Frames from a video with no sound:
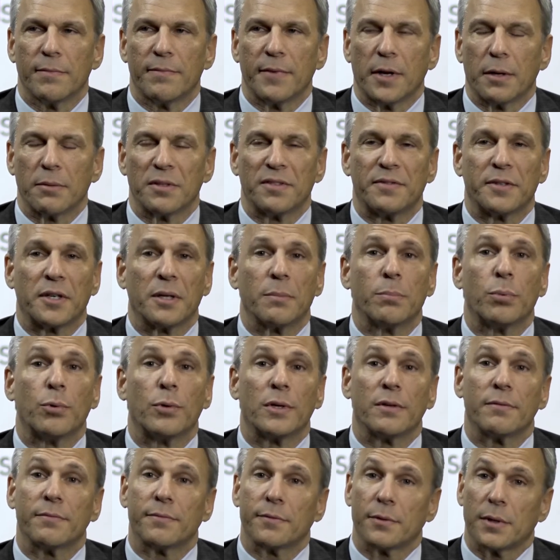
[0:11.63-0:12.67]
felt it was very
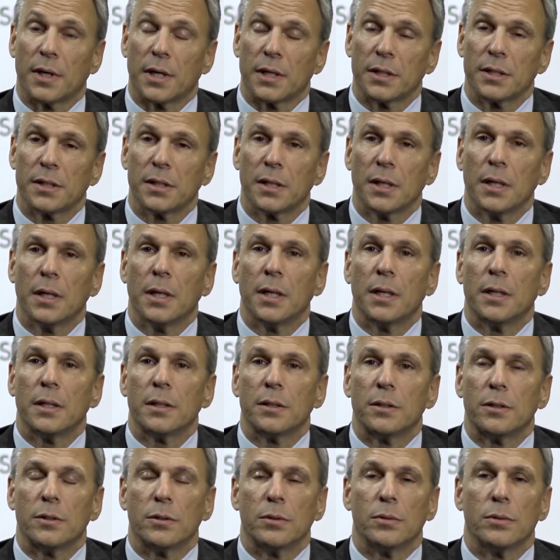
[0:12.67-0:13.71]
important for us
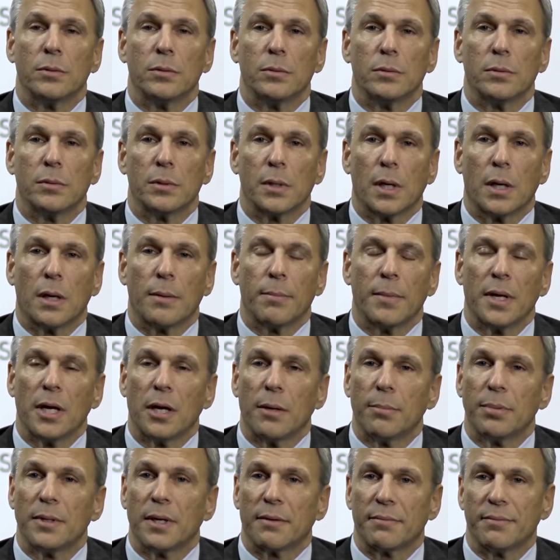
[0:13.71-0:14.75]
to um,
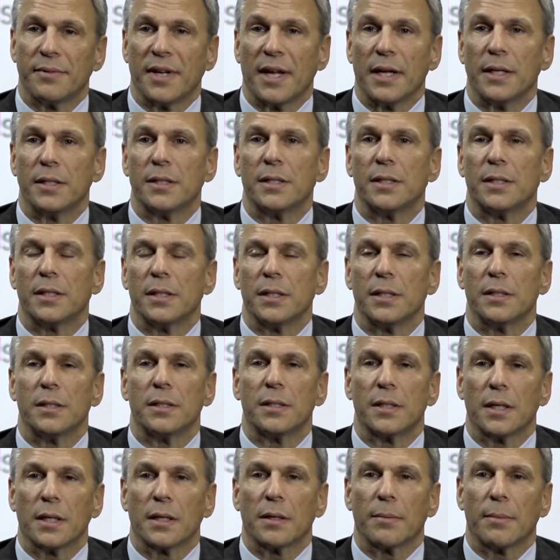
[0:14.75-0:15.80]
help government
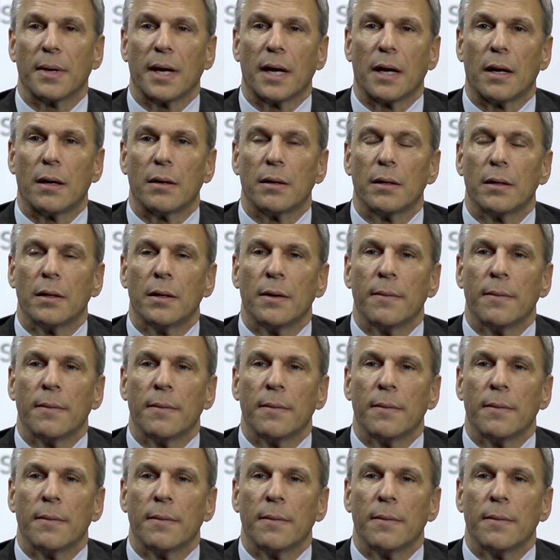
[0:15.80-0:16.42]
agencies think about